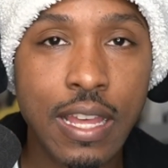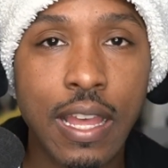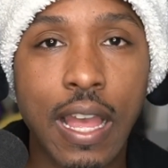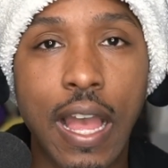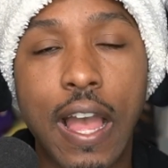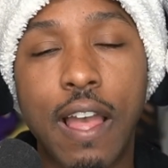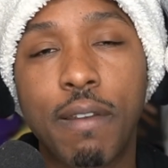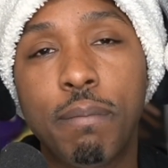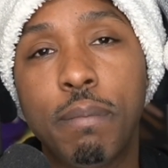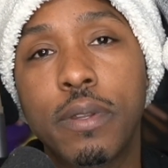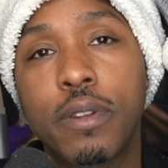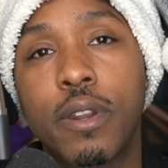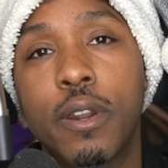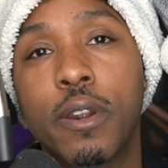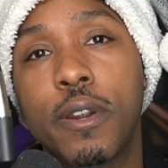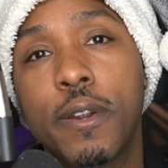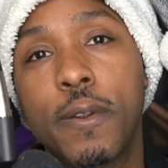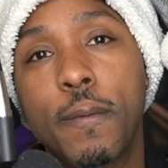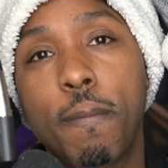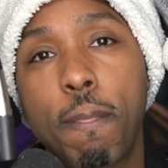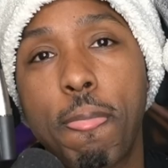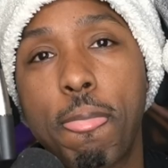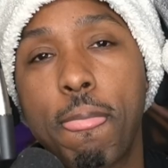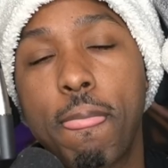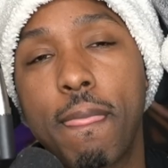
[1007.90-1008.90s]
I've been
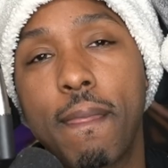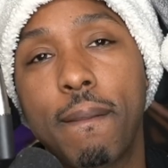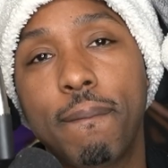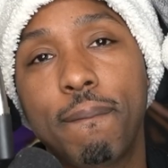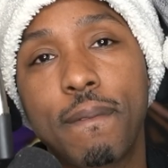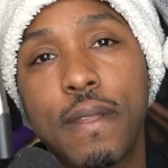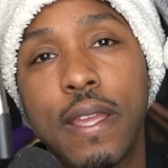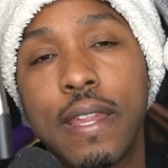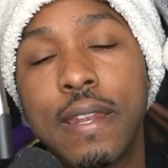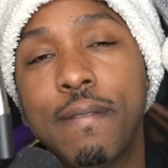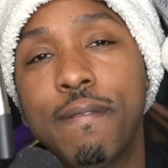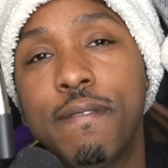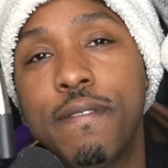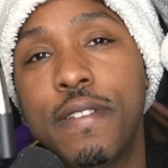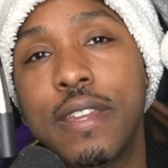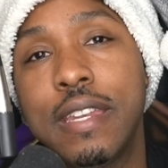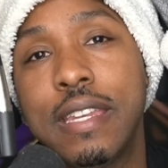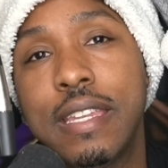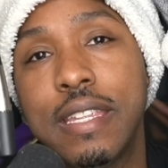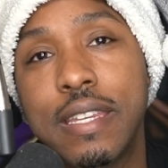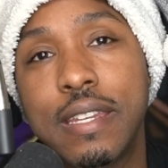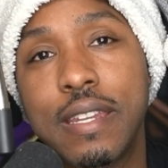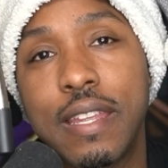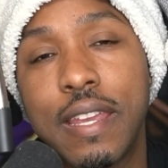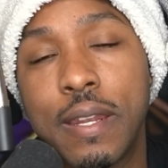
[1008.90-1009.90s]
hurt and
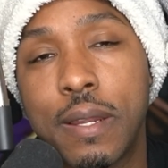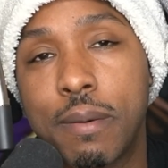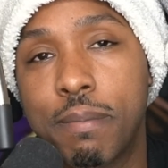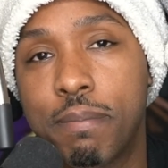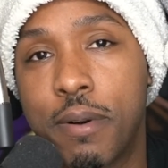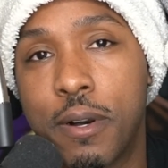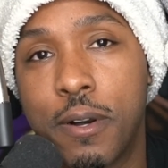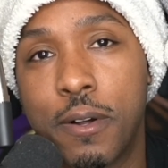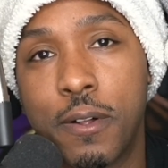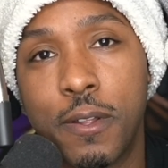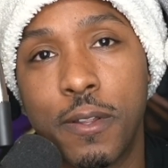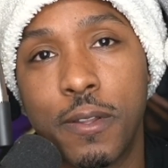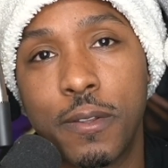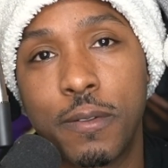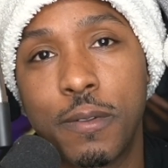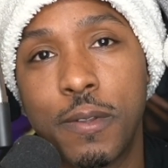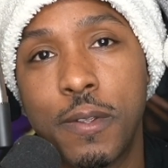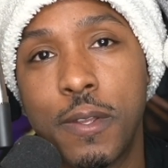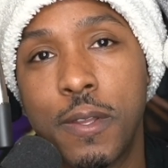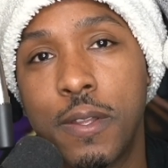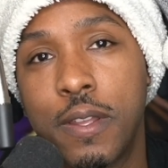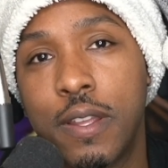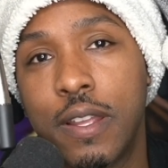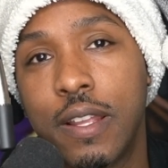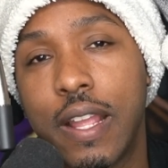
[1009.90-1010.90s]
offended and appalled
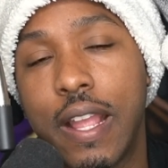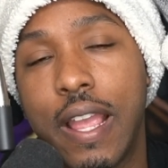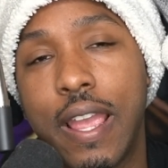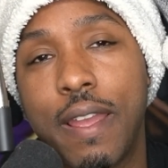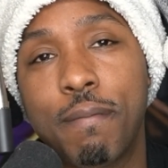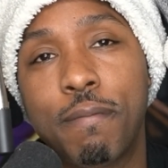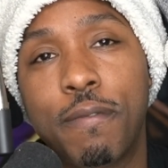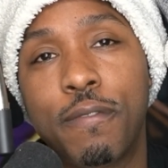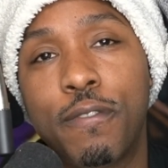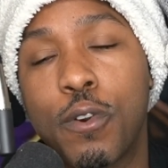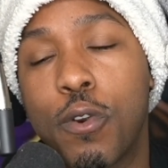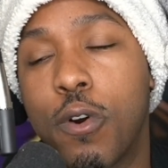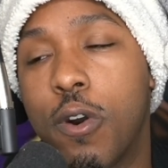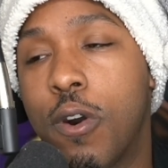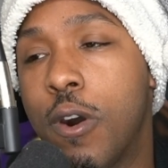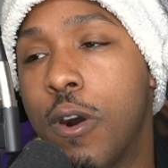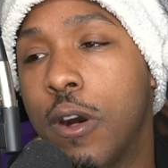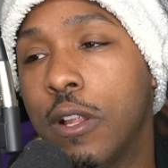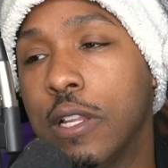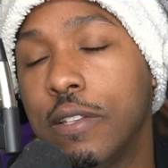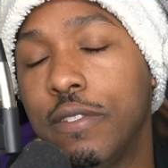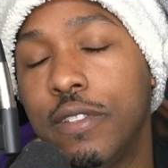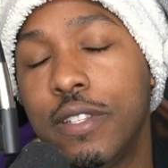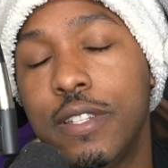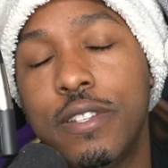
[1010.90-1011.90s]
for
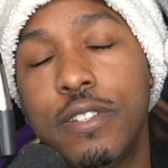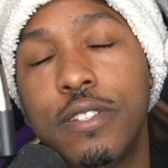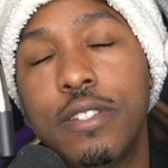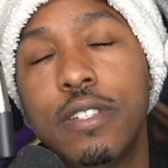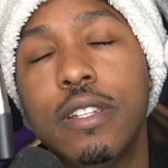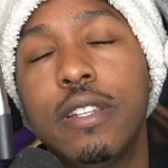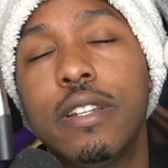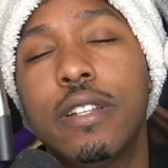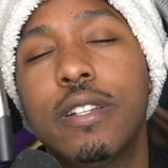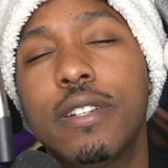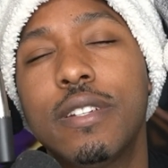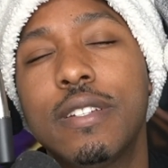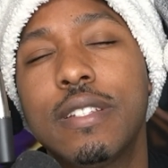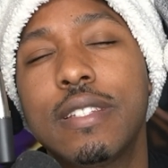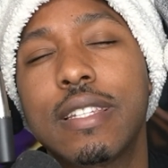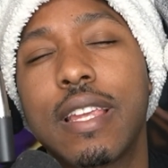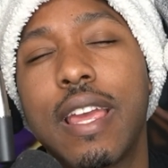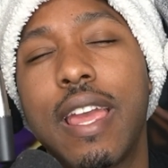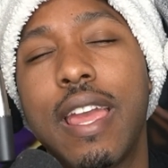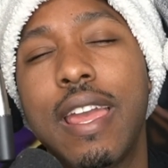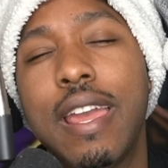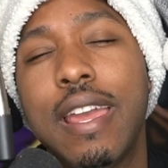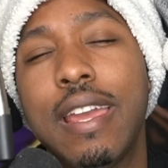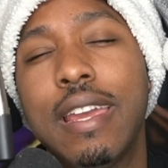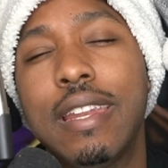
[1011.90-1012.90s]
all of these years,
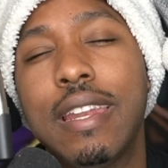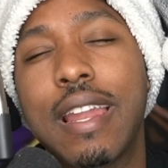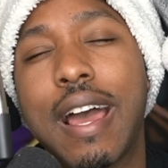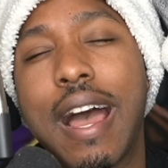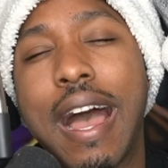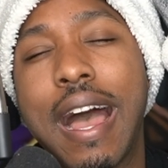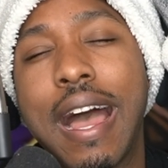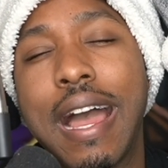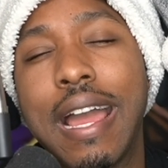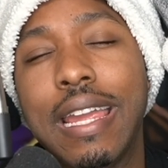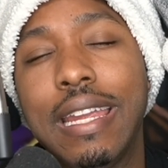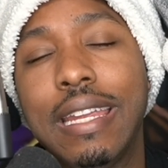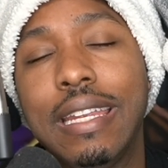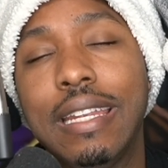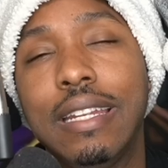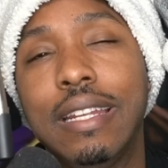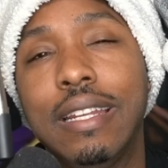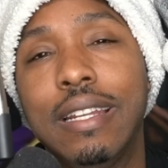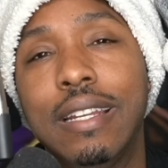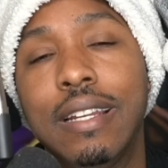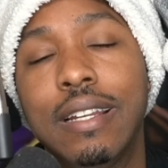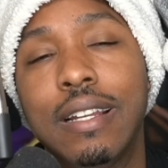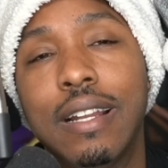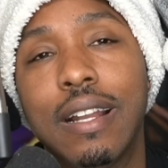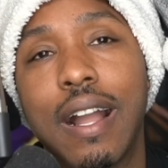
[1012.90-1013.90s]
and I
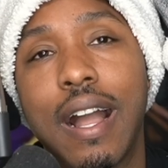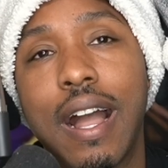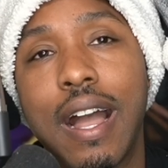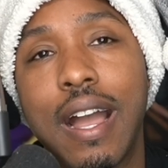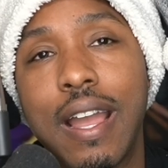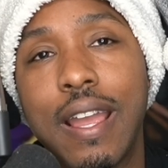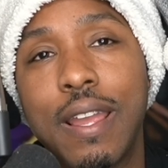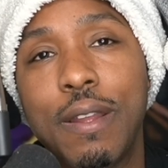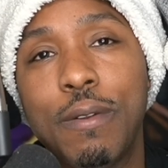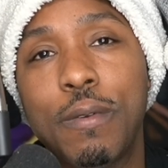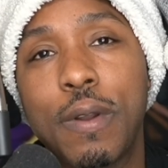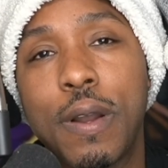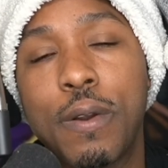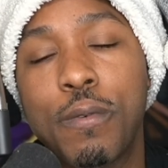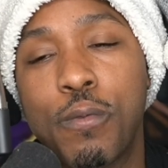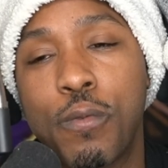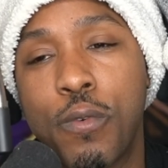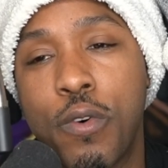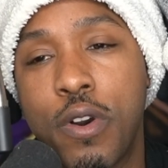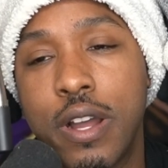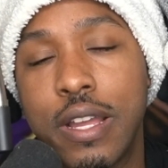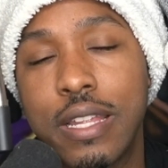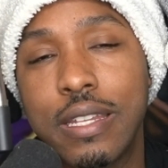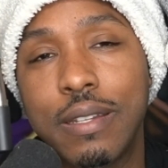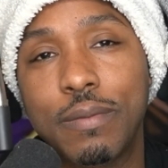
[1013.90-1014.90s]

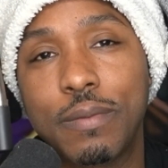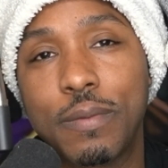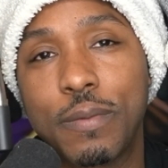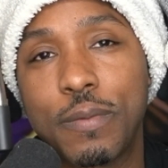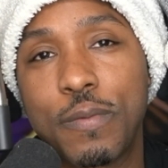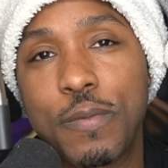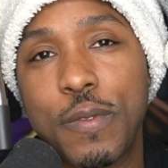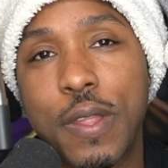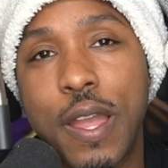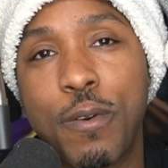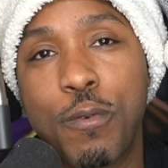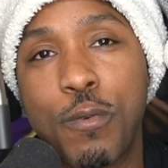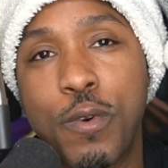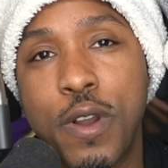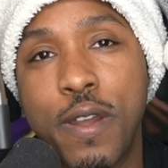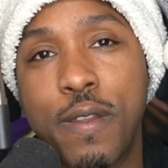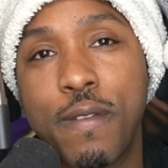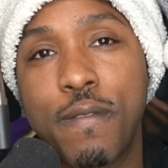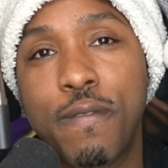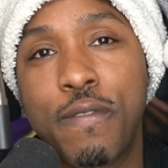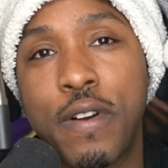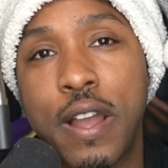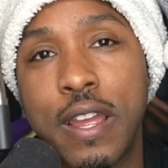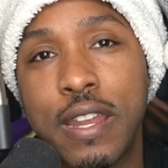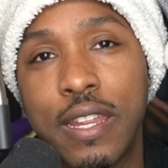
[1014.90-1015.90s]
want
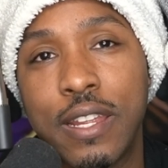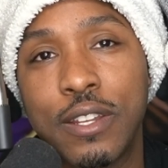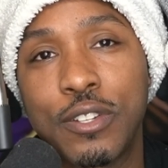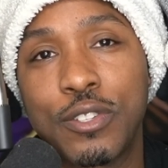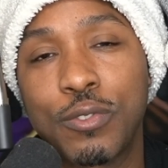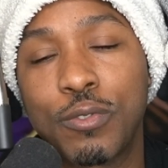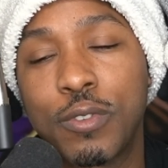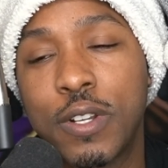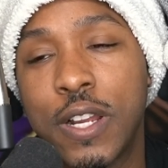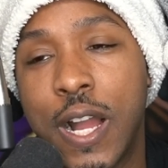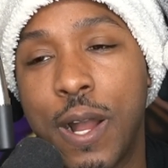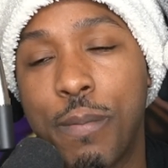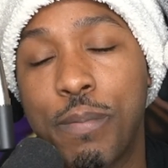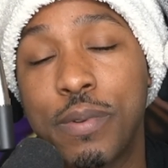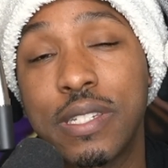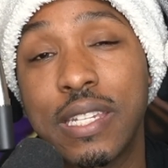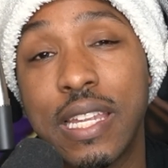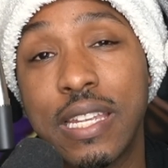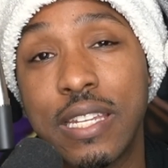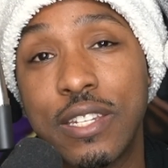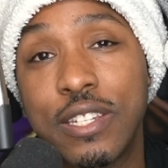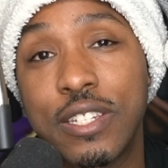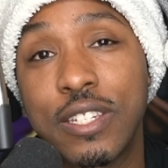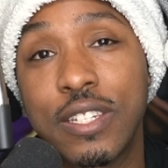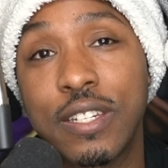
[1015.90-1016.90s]
financial
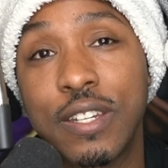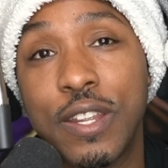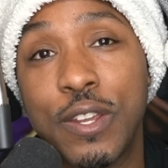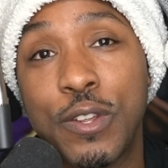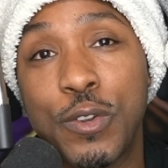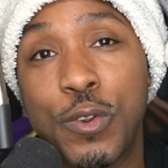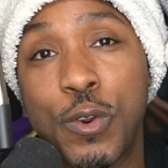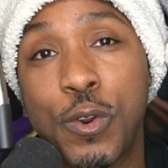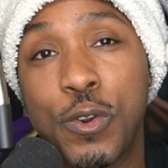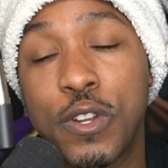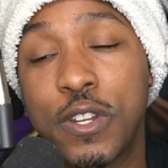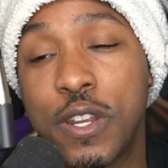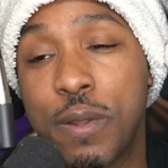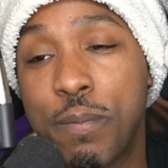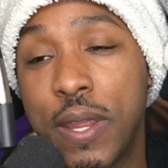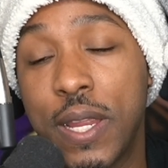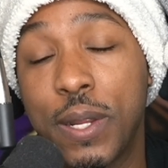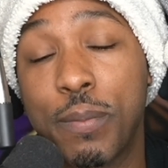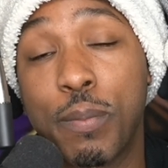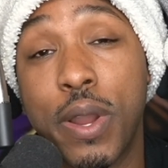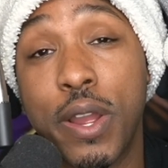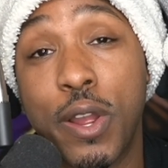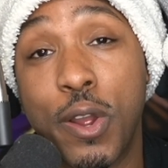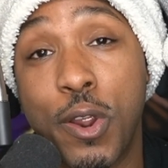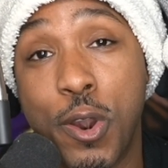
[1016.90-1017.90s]
compensation in order to
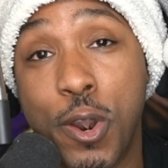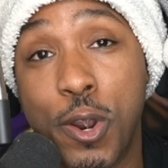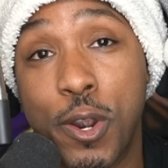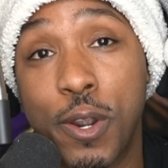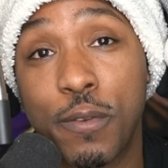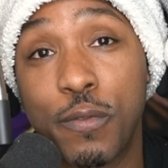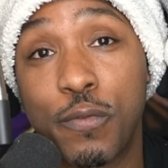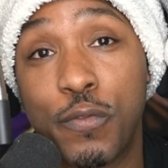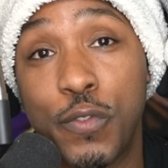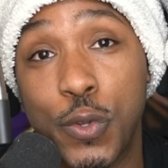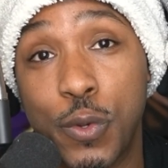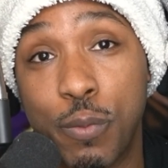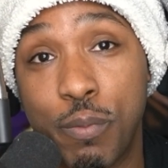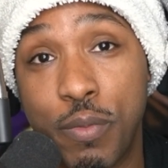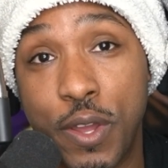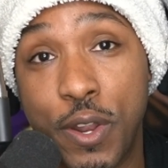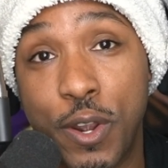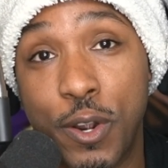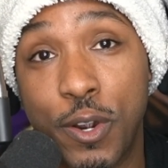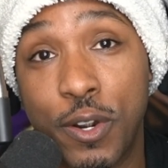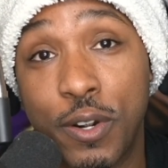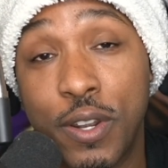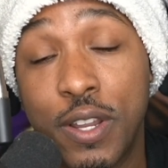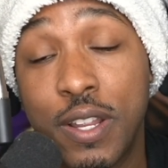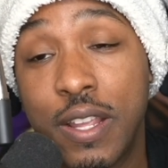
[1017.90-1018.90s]
make my heart feel
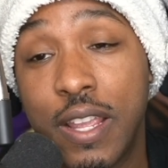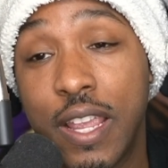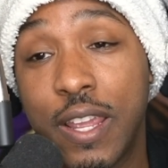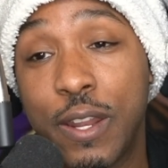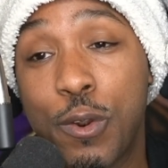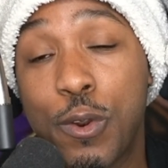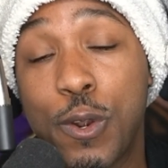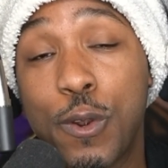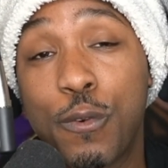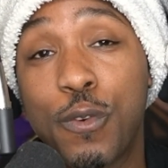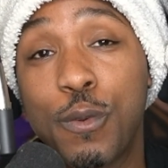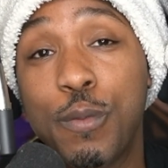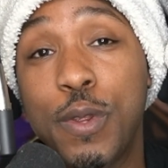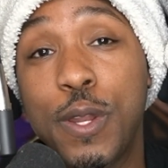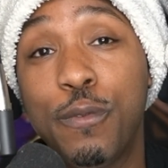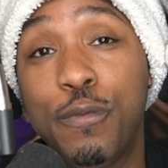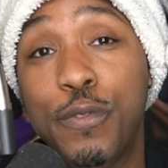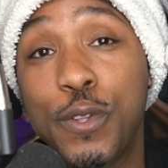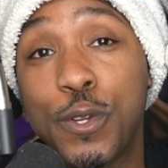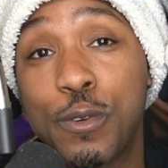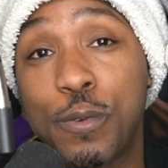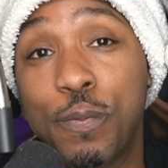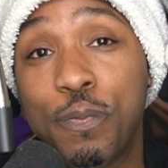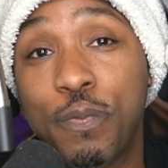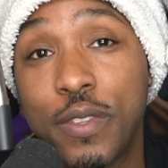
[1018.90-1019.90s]
better, in order for me to
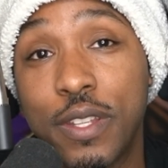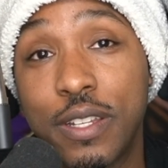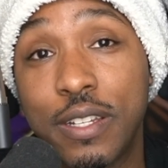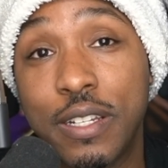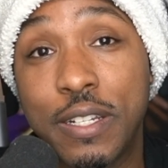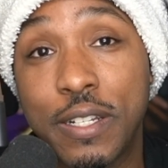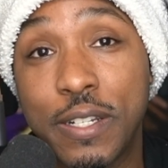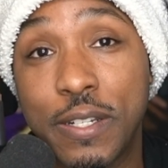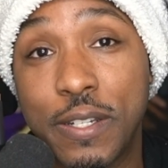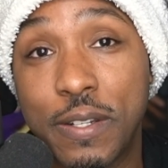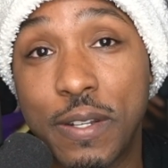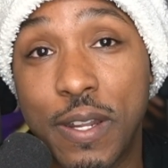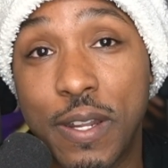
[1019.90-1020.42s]
feel good